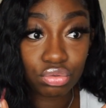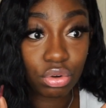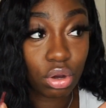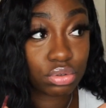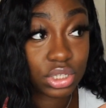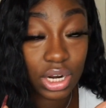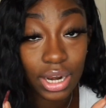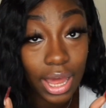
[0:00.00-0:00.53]

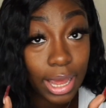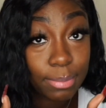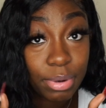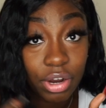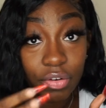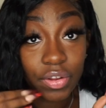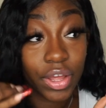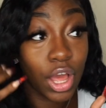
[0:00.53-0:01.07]
Go to the
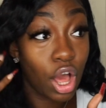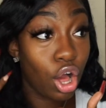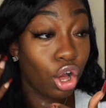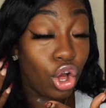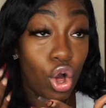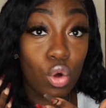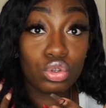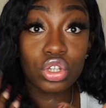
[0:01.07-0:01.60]
library,
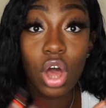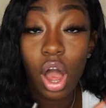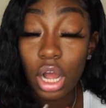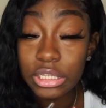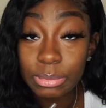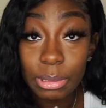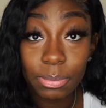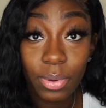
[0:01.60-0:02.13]
go
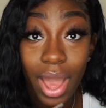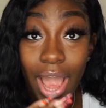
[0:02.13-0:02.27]
talk to people,